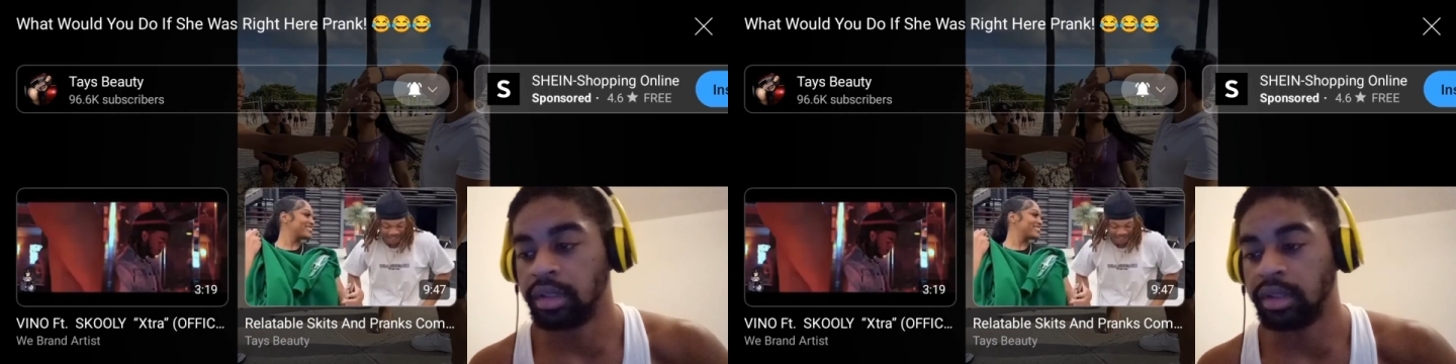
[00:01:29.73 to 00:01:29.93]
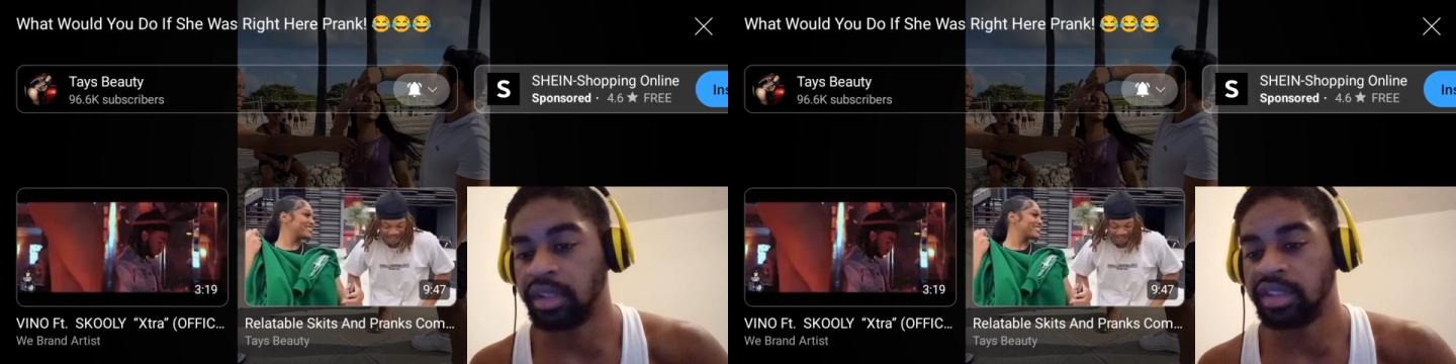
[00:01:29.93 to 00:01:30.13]

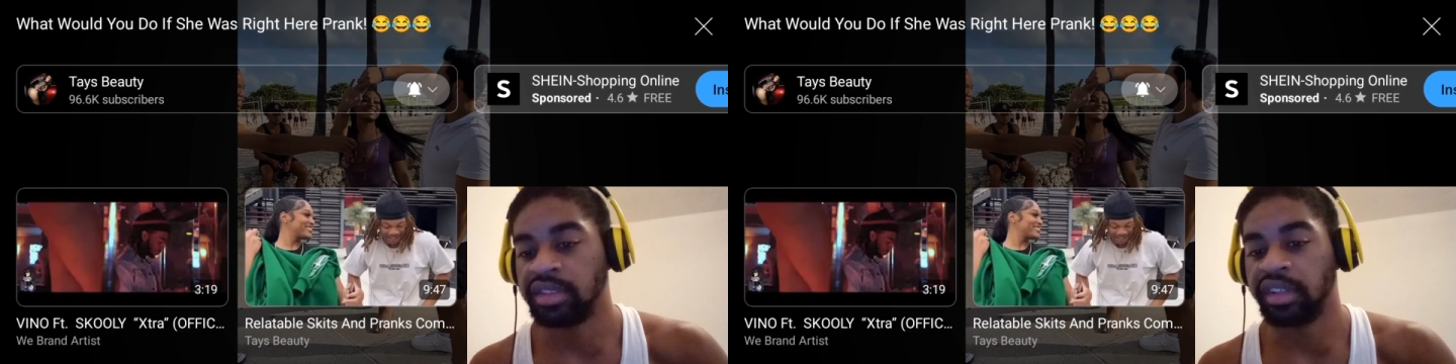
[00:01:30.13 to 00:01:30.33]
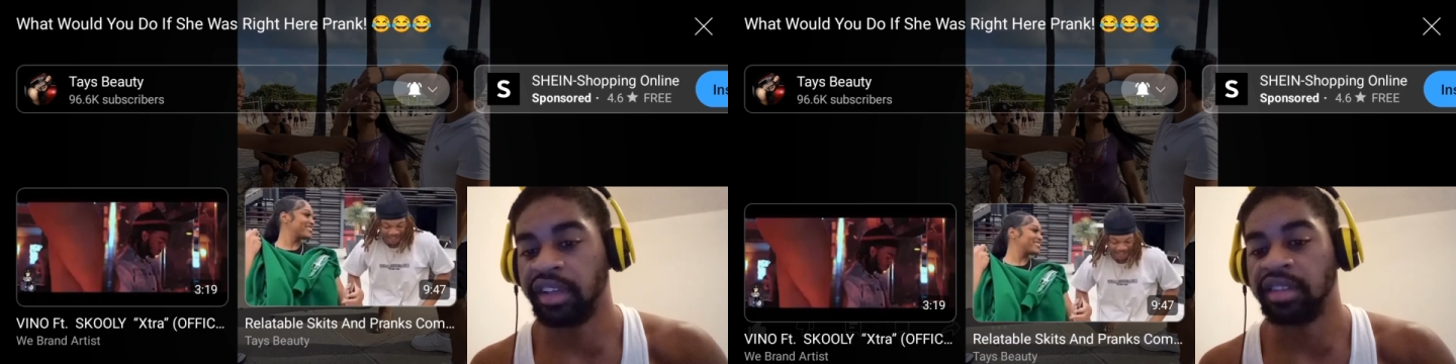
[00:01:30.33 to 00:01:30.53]
That's
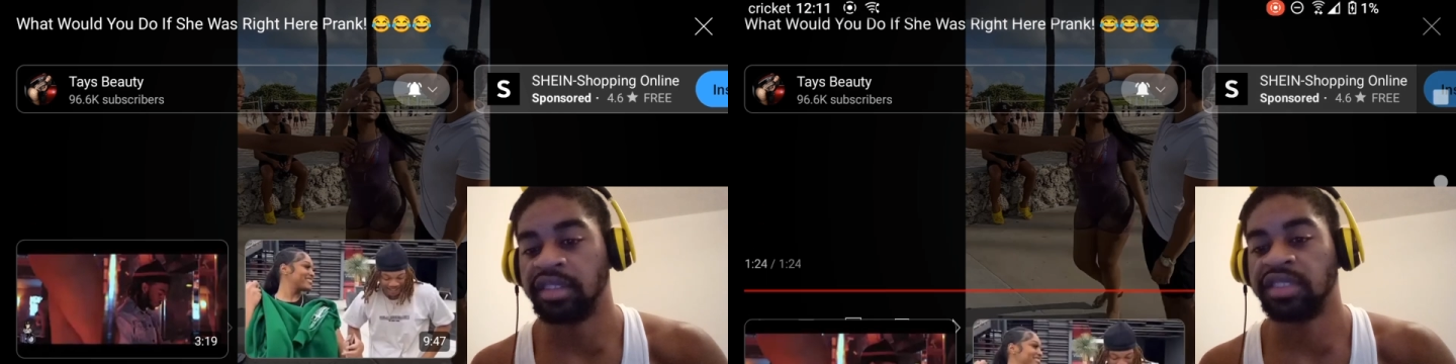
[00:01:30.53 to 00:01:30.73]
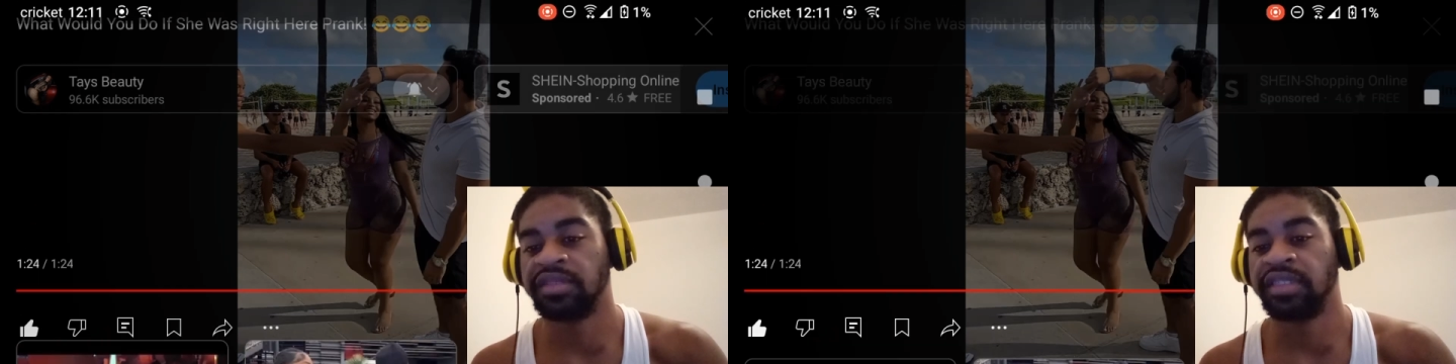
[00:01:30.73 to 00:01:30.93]
the end of
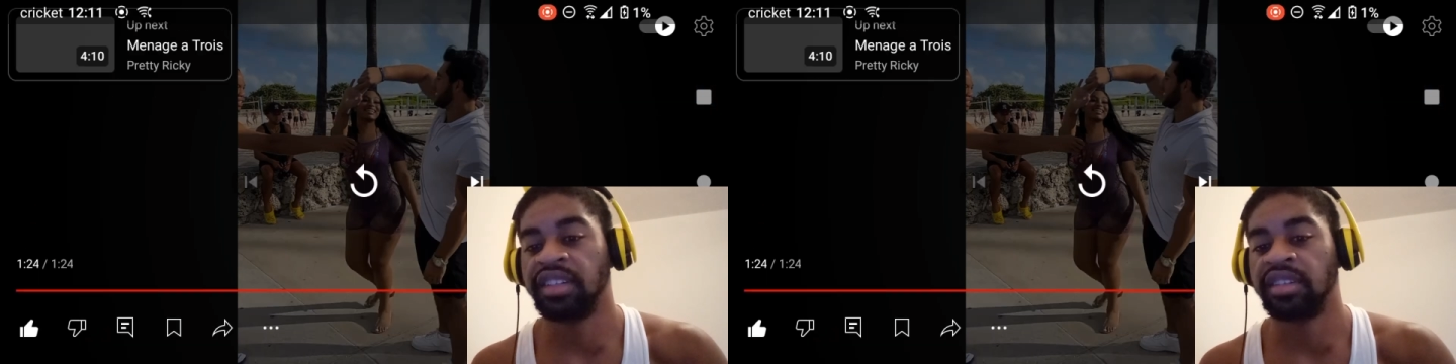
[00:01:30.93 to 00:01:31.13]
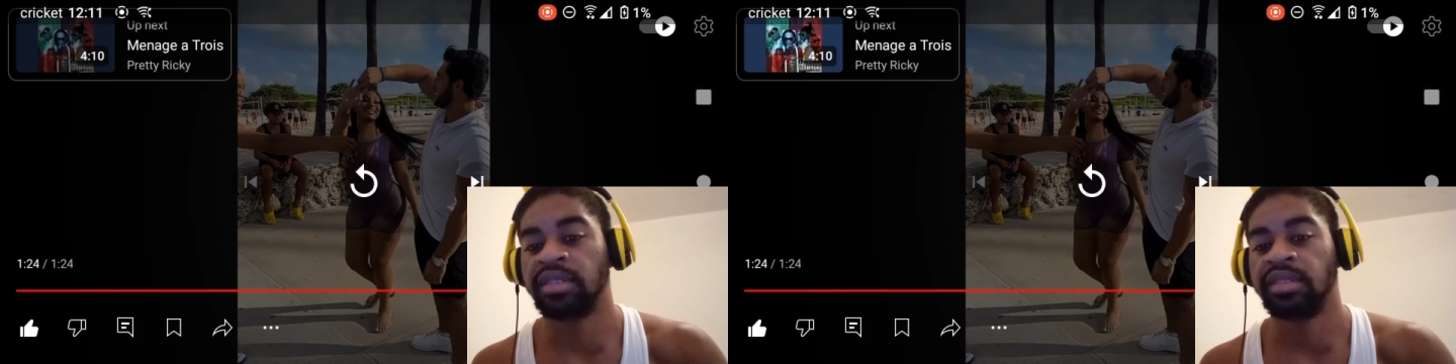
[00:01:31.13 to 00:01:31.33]
this
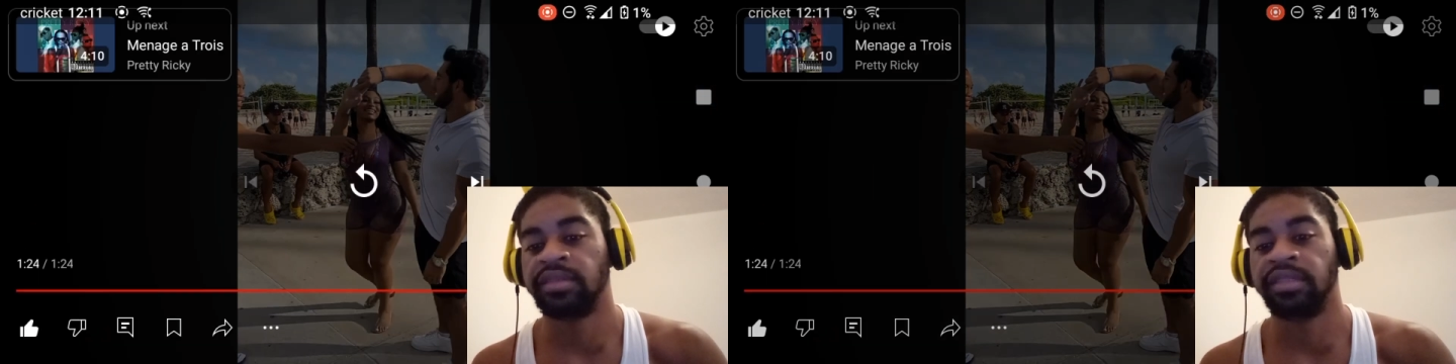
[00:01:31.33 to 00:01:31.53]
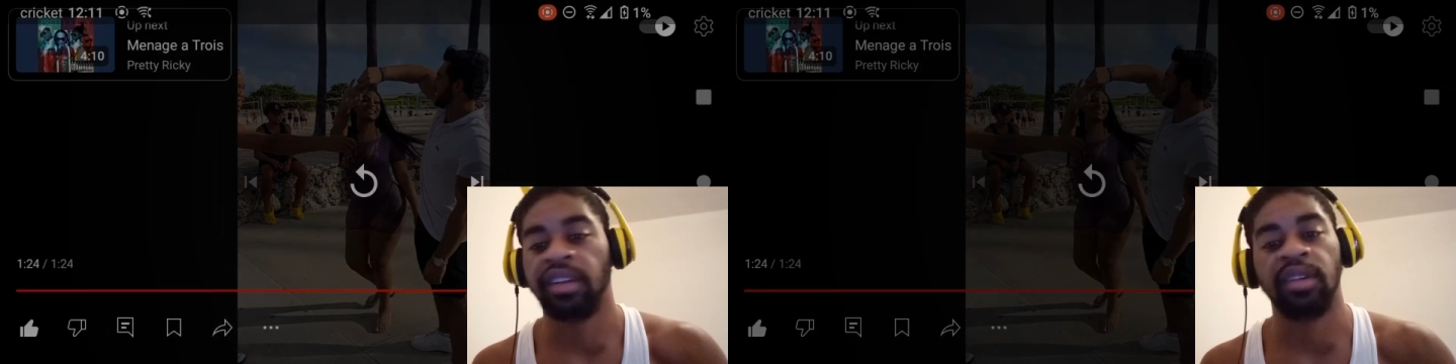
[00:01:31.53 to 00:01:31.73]
video. The
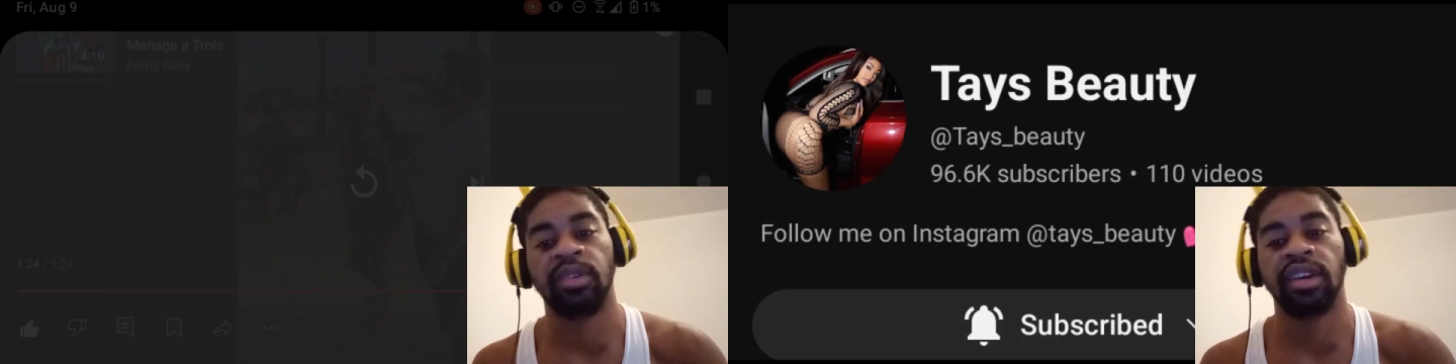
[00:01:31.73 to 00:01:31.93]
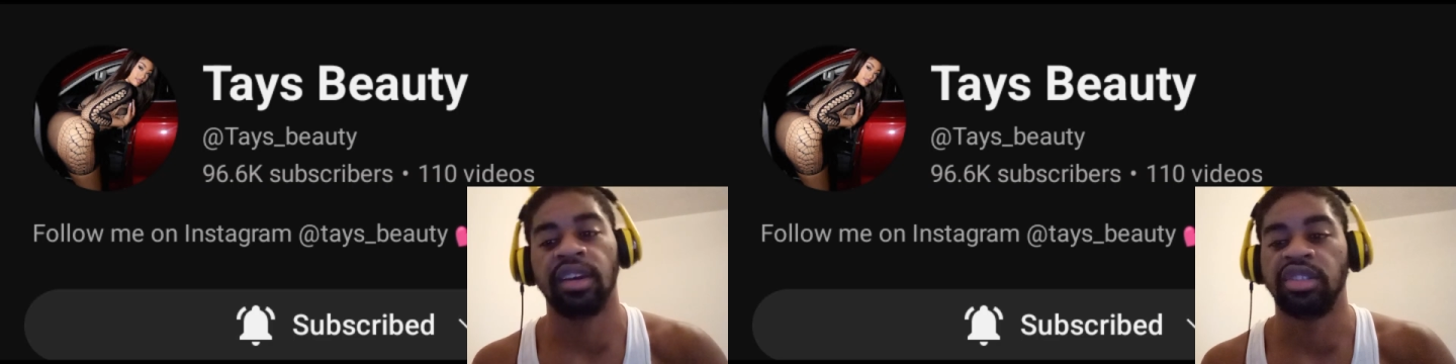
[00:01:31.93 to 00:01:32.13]

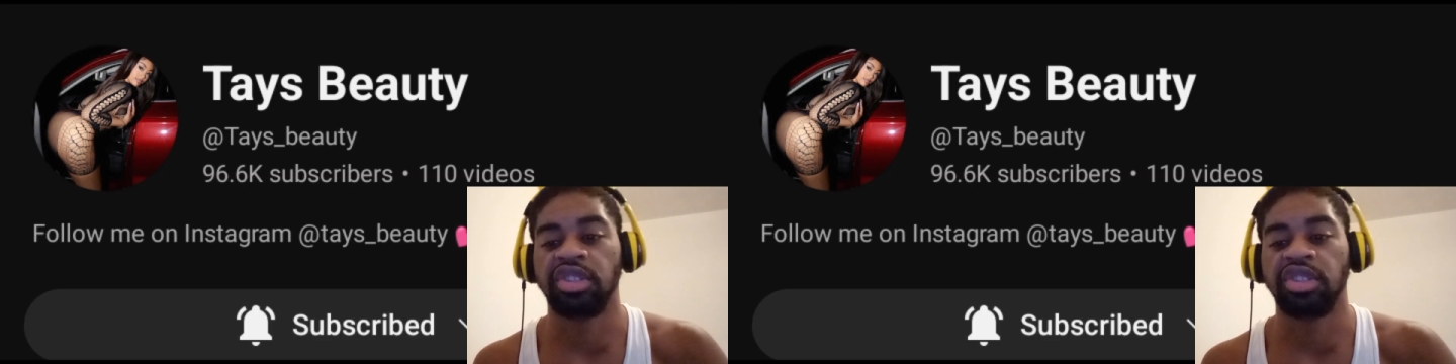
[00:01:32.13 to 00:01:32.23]
video kind